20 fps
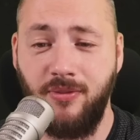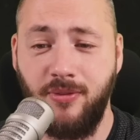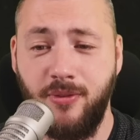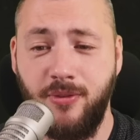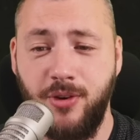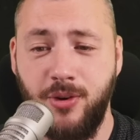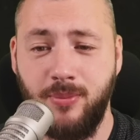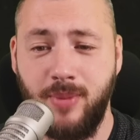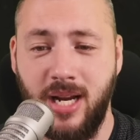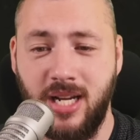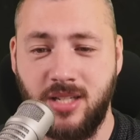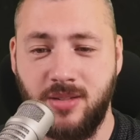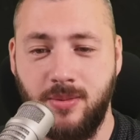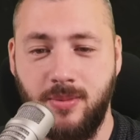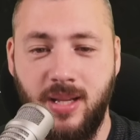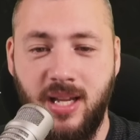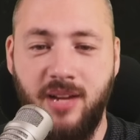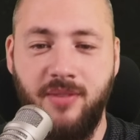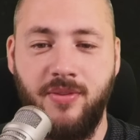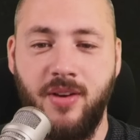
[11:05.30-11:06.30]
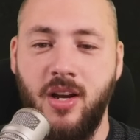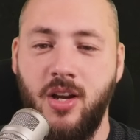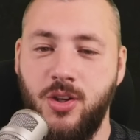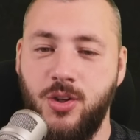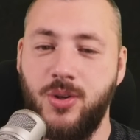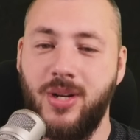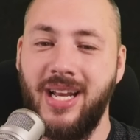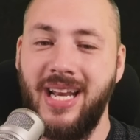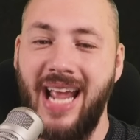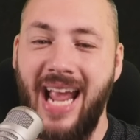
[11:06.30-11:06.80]
of your maximum life,
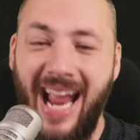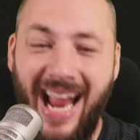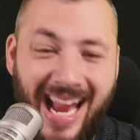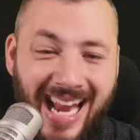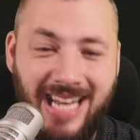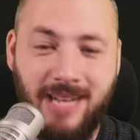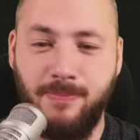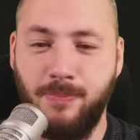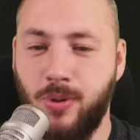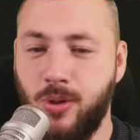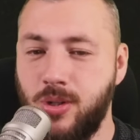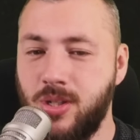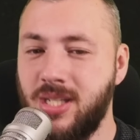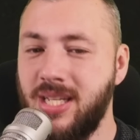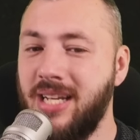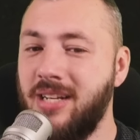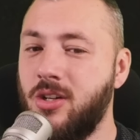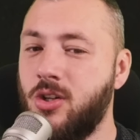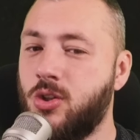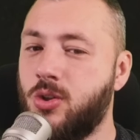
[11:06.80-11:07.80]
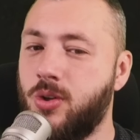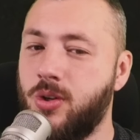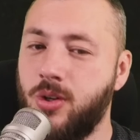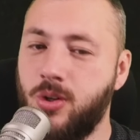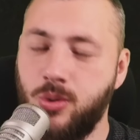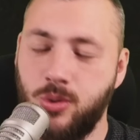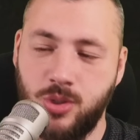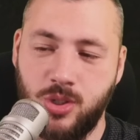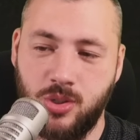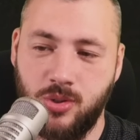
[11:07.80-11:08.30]
you gain 8%
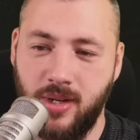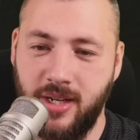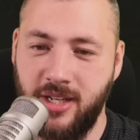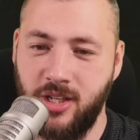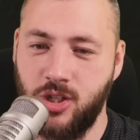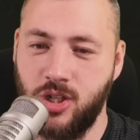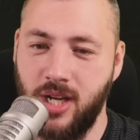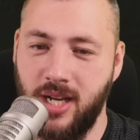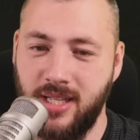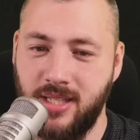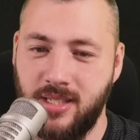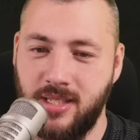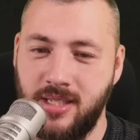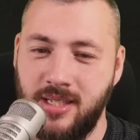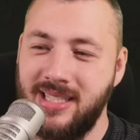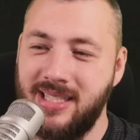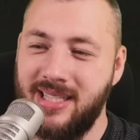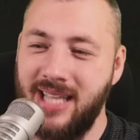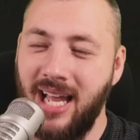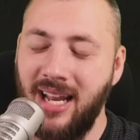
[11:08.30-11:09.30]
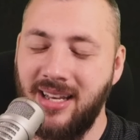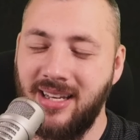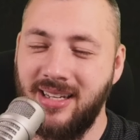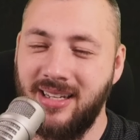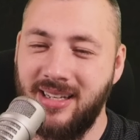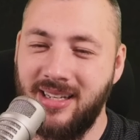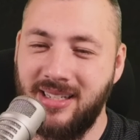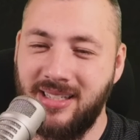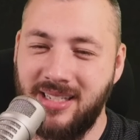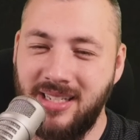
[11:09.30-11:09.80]
critical strike chance. That
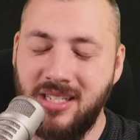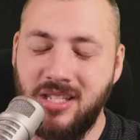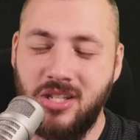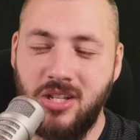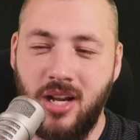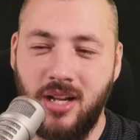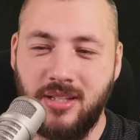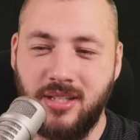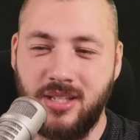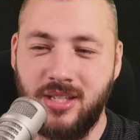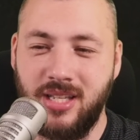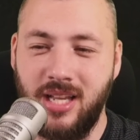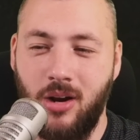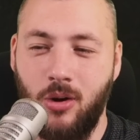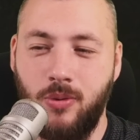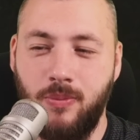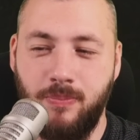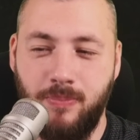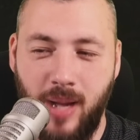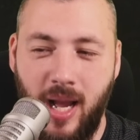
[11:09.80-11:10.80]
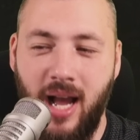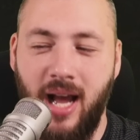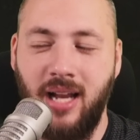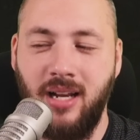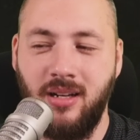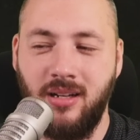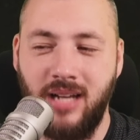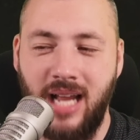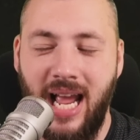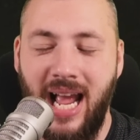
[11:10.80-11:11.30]
does not sound bad,
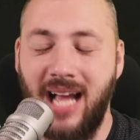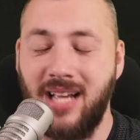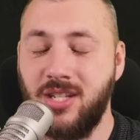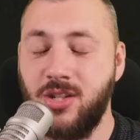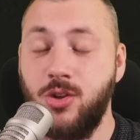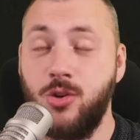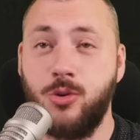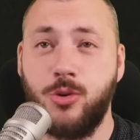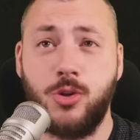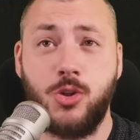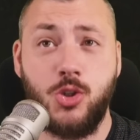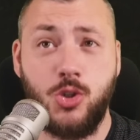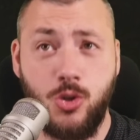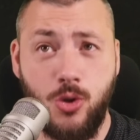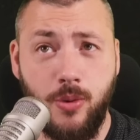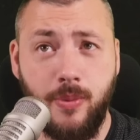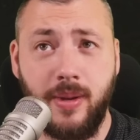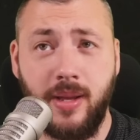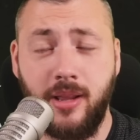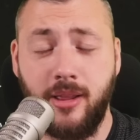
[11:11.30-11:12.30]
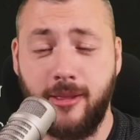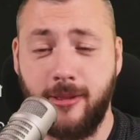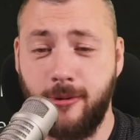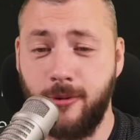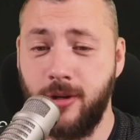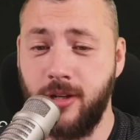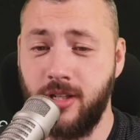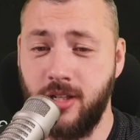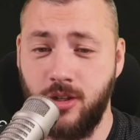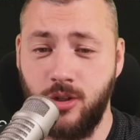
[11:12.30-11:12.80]
as you're zooming through
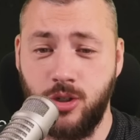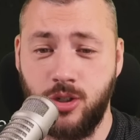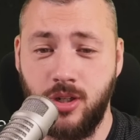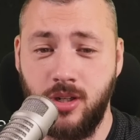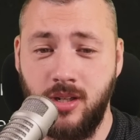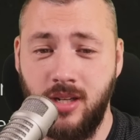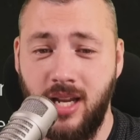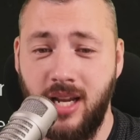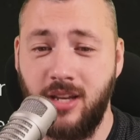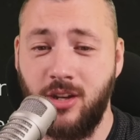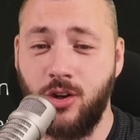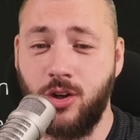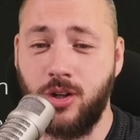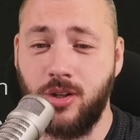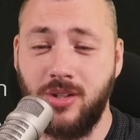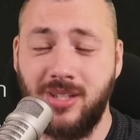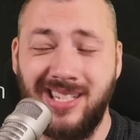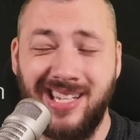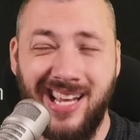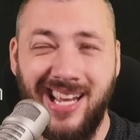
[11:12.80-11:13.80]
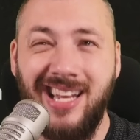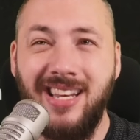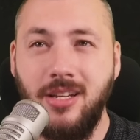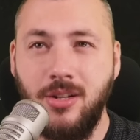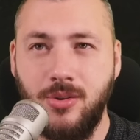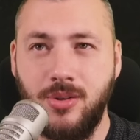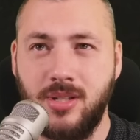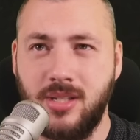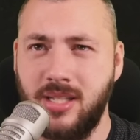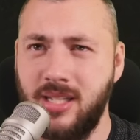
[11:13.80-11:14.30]
a dungeon and you
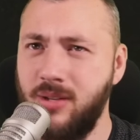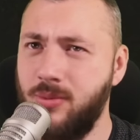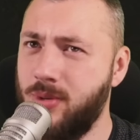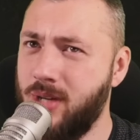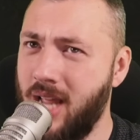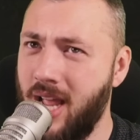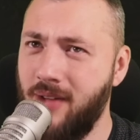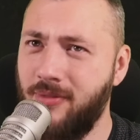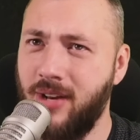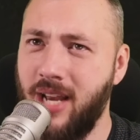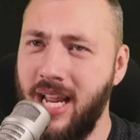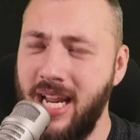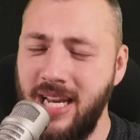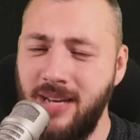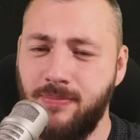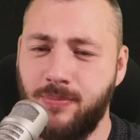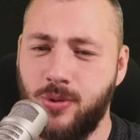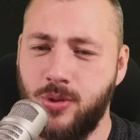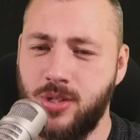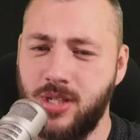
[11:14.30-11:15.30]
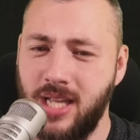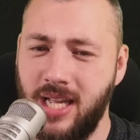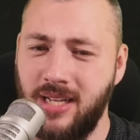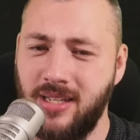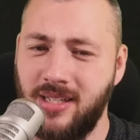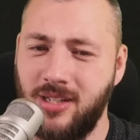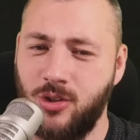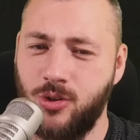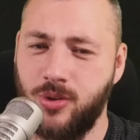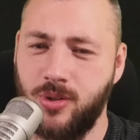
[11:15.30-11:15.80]
continuously would have an
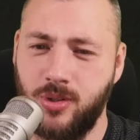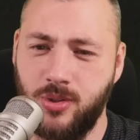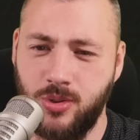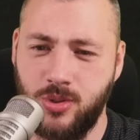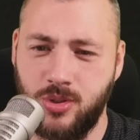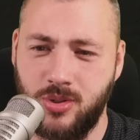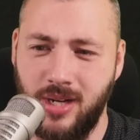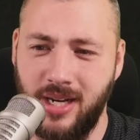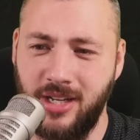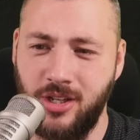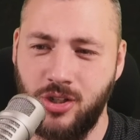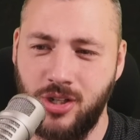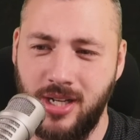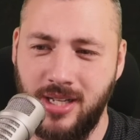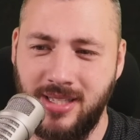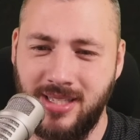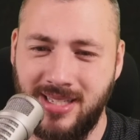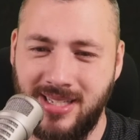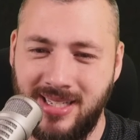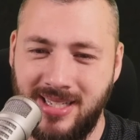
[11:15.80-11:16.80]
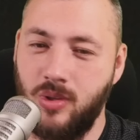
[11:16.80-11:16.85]
8% critical strike chance.